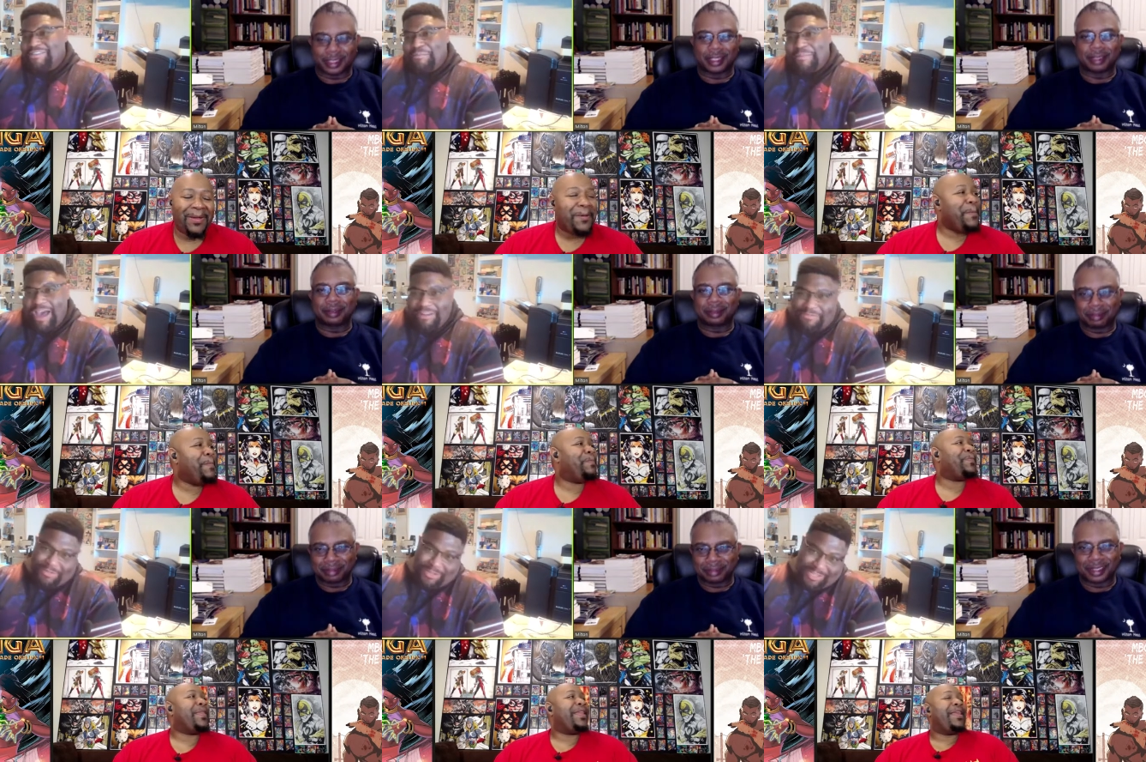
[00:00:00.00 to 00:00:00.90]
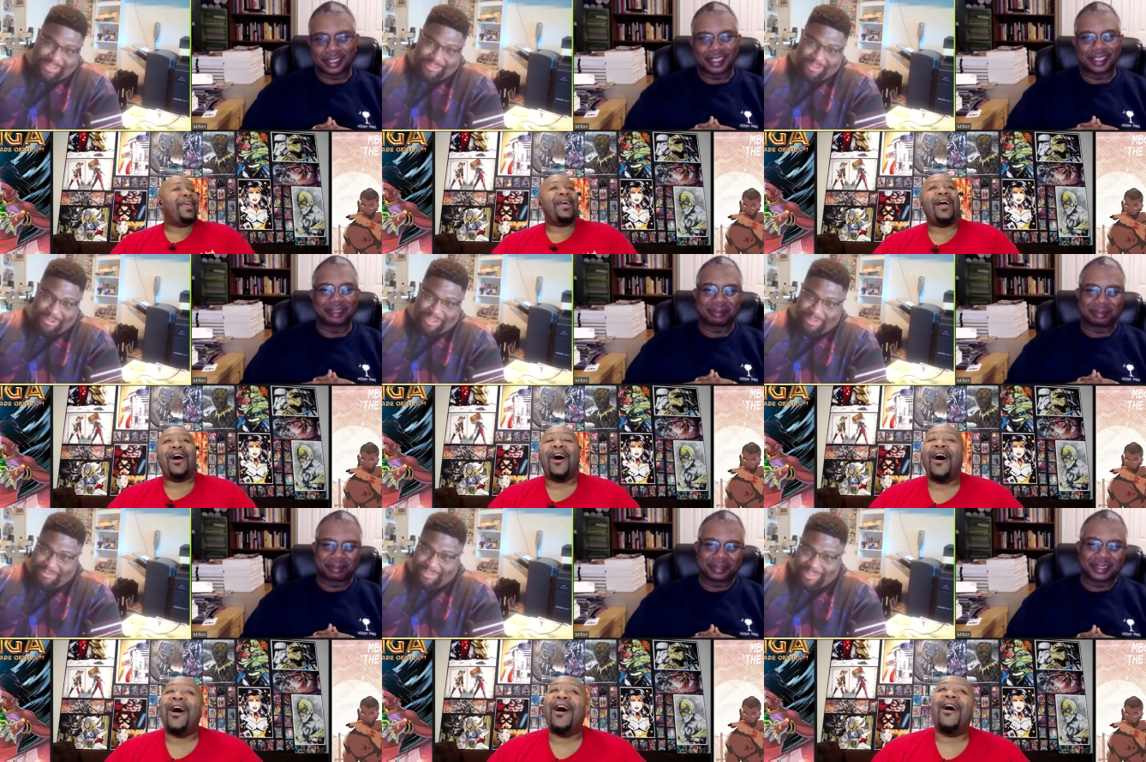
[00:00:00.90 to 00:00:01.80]
Speaker 1: something hot for the Kickstarter.
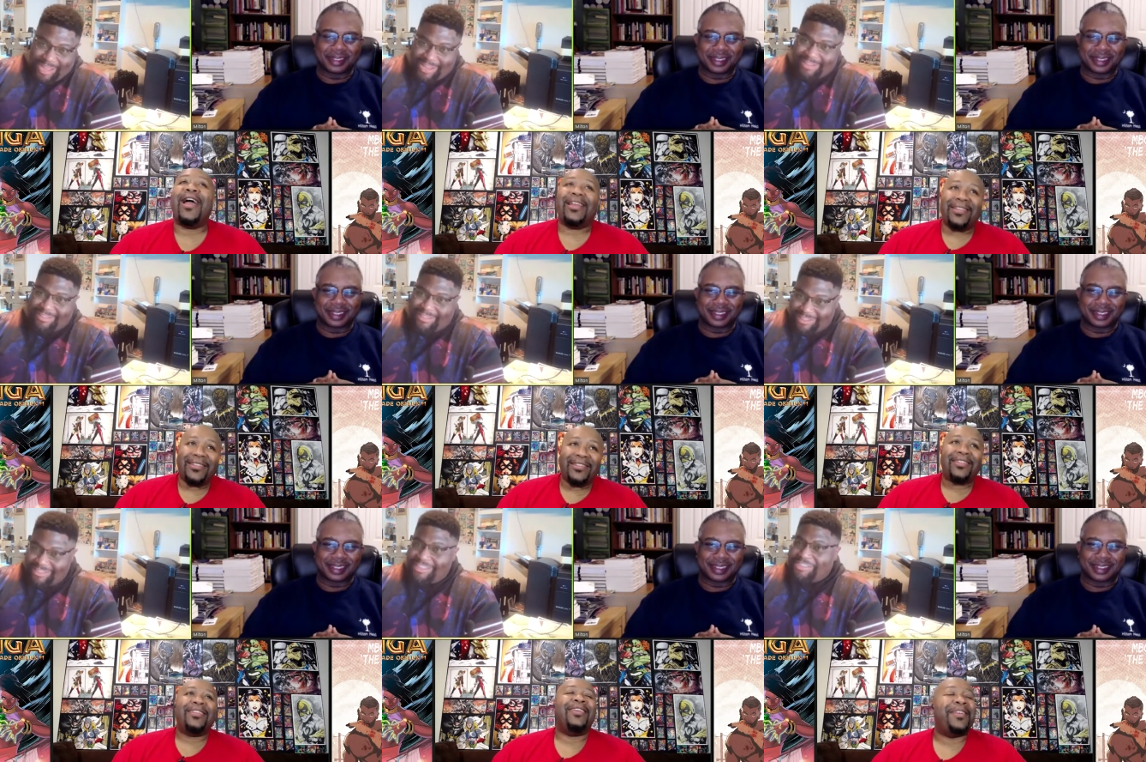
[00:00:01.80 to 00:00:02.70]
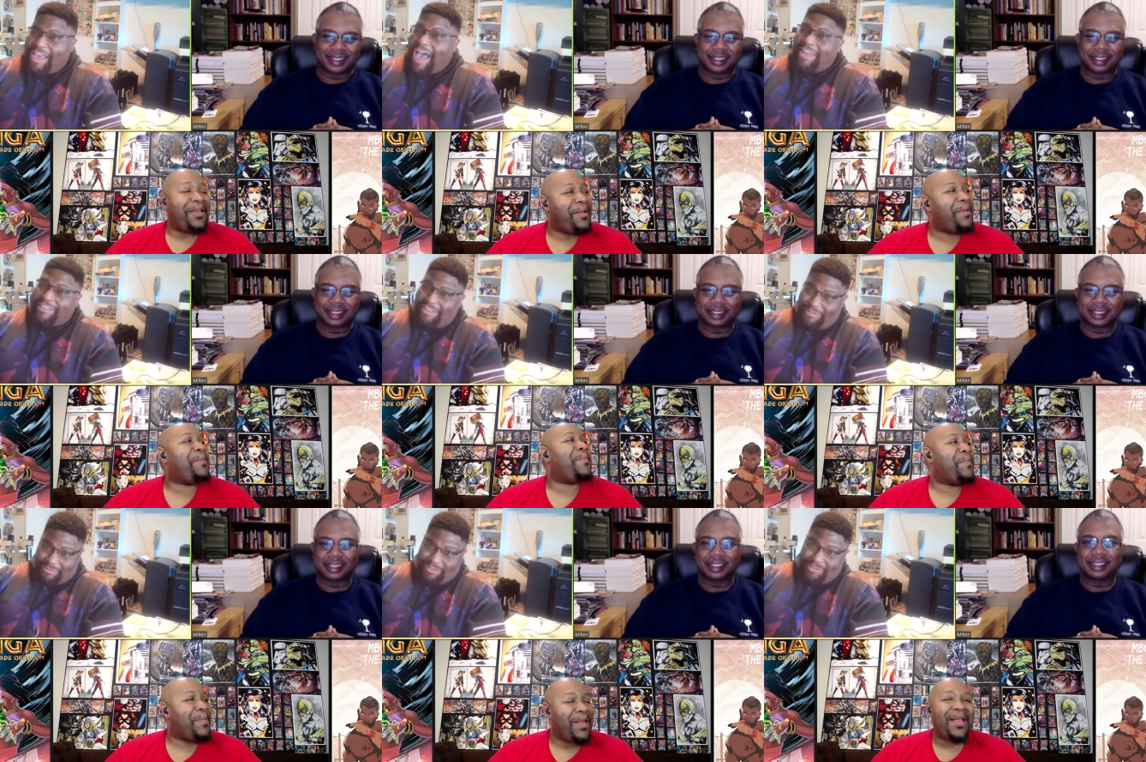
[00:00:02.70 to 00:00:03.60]
All right, it, it's a hot cover.
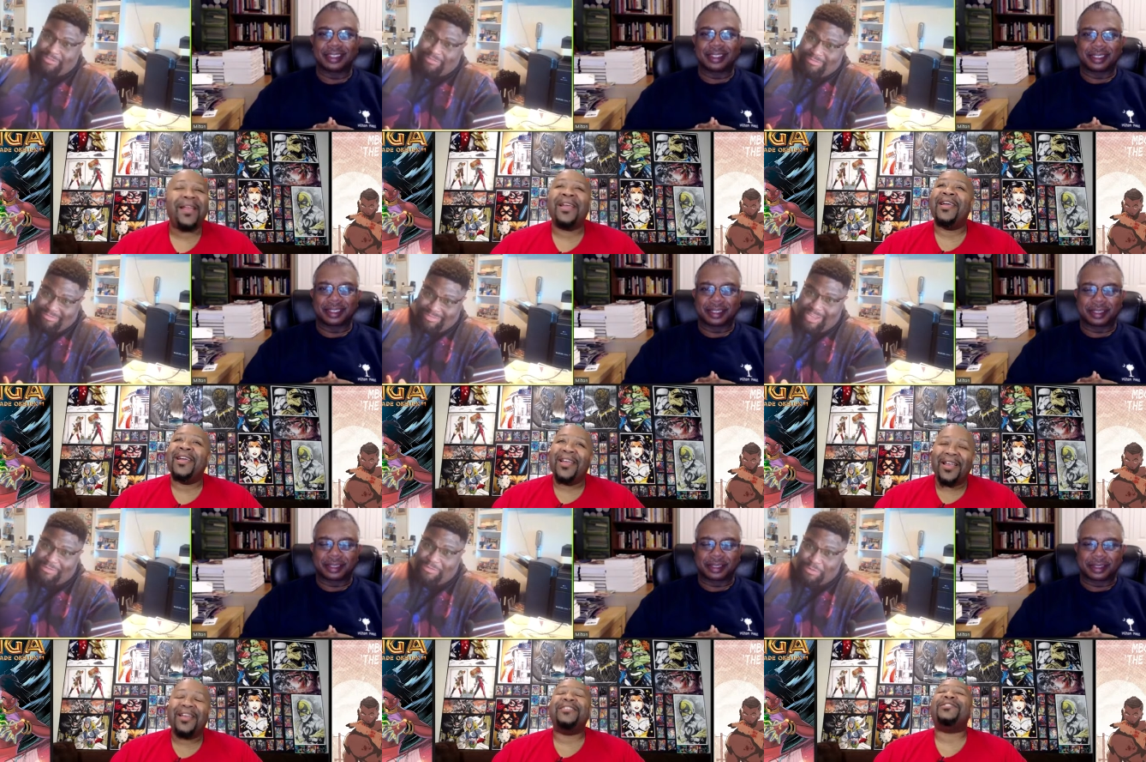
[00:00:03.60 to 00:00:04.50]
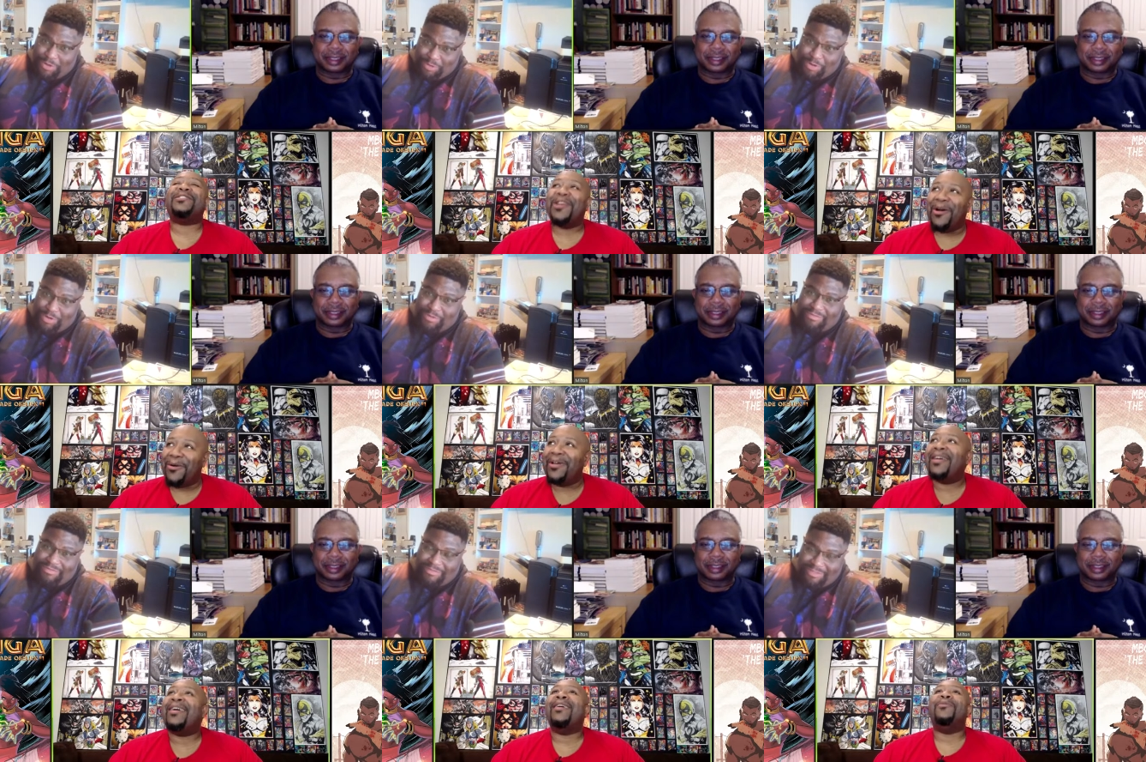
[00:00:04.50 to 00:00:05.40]
Too.
Speaker 2: So
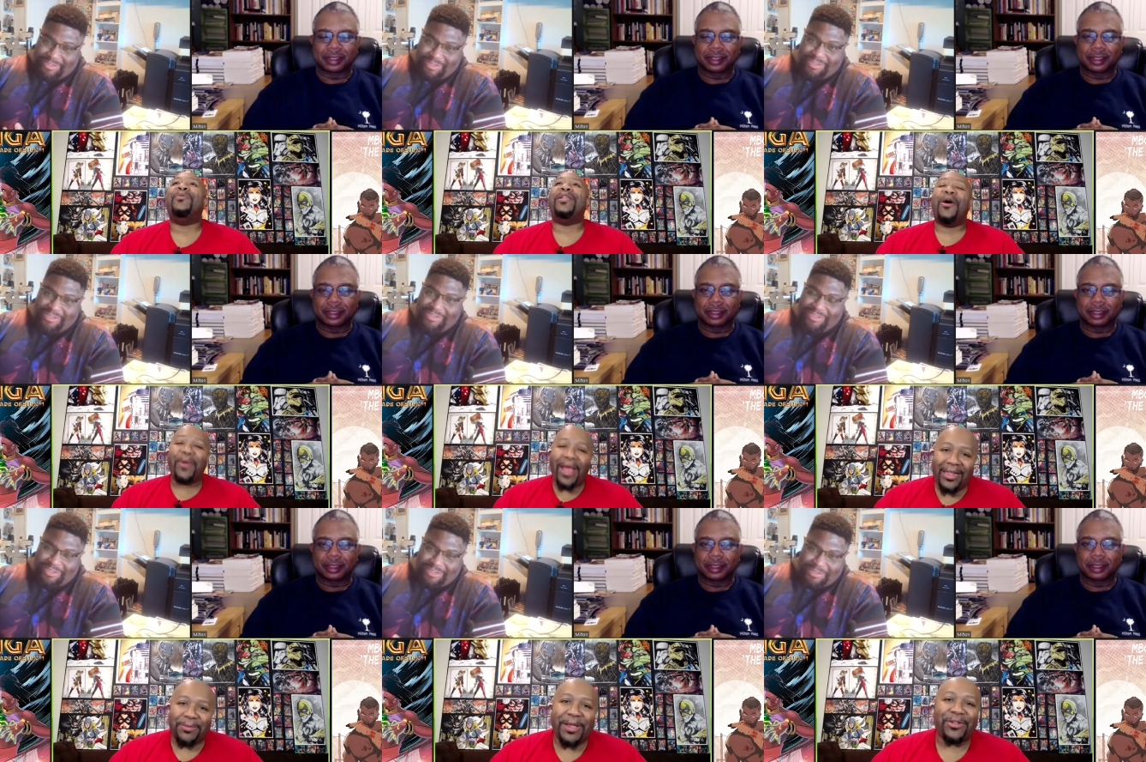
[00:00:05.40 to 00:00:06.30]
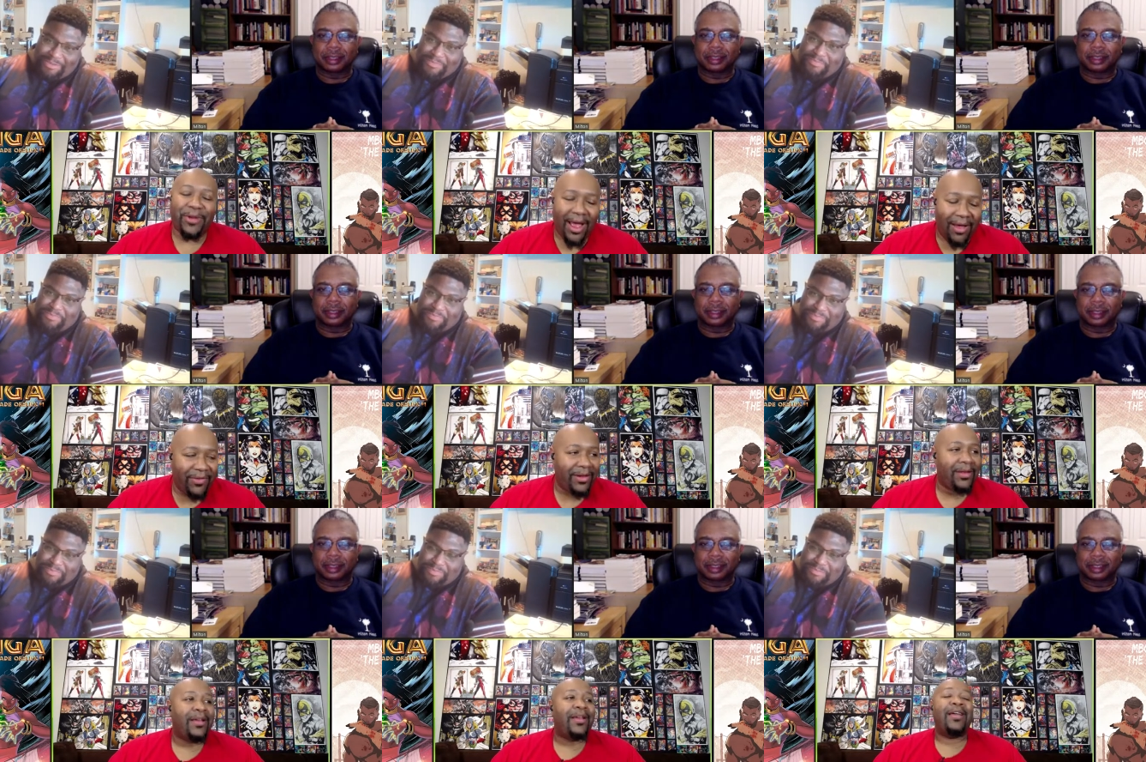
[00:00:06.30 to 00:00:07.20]
we know we got a special cover
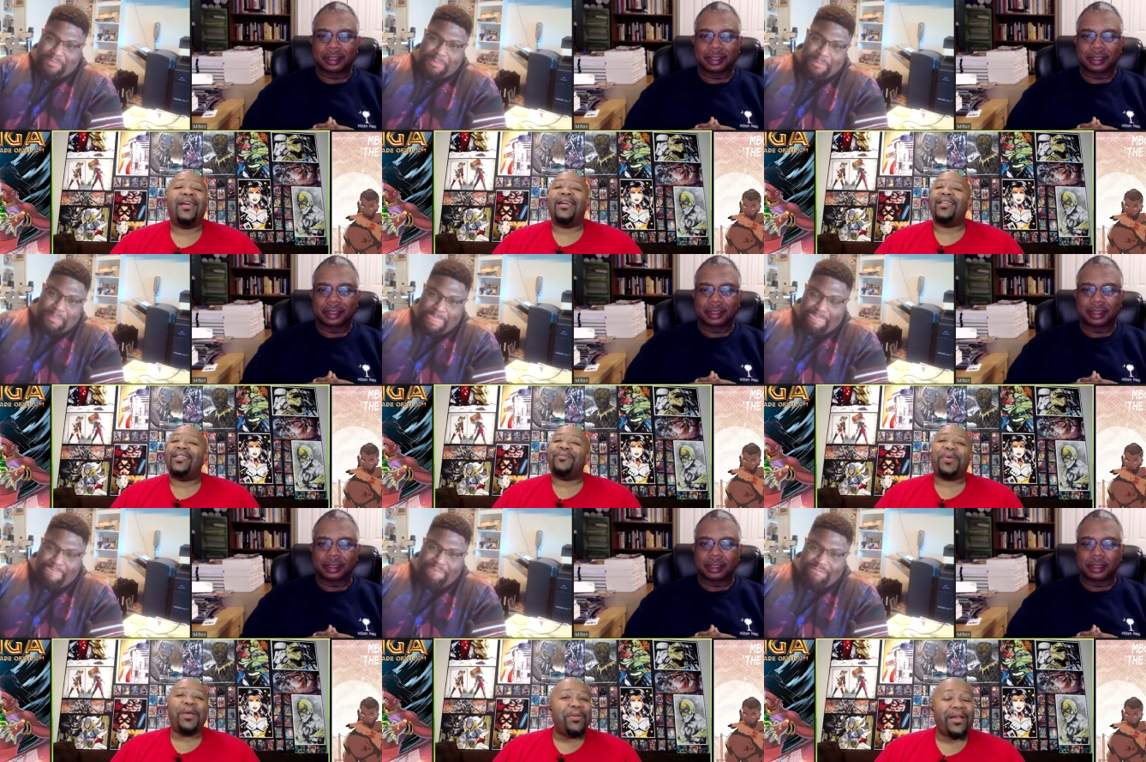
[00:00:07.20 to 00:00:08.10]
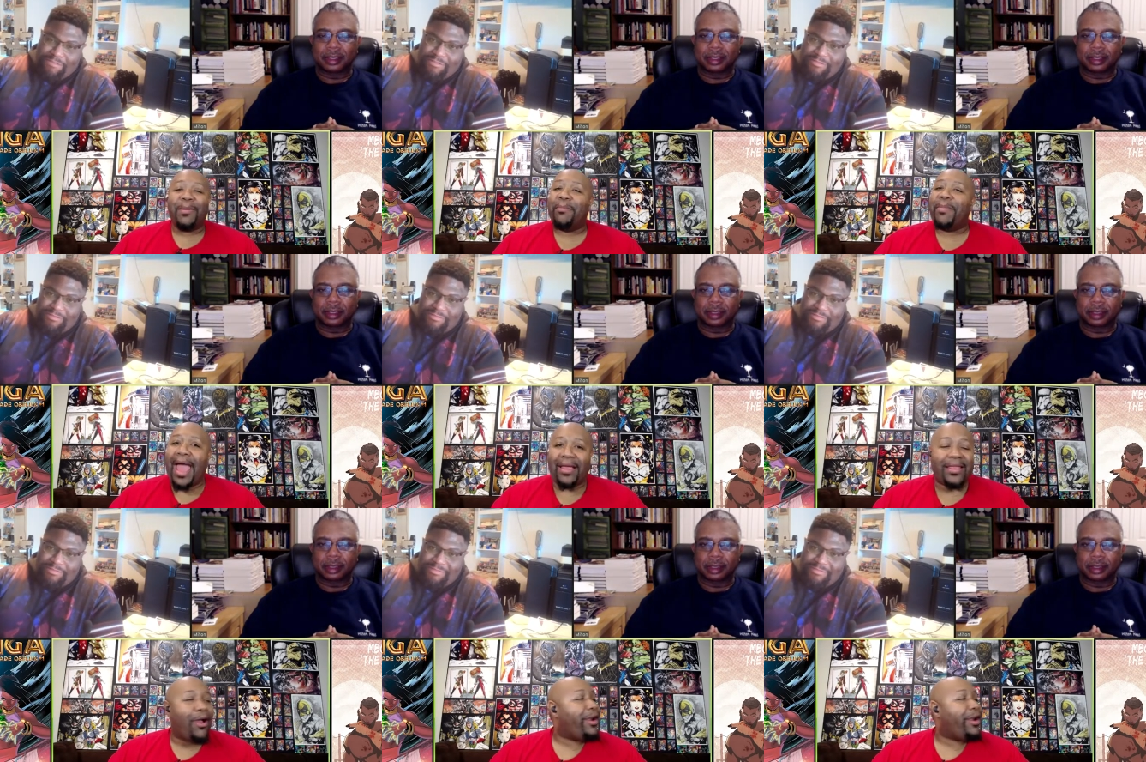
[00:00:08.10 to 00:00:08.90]
people are coming back. They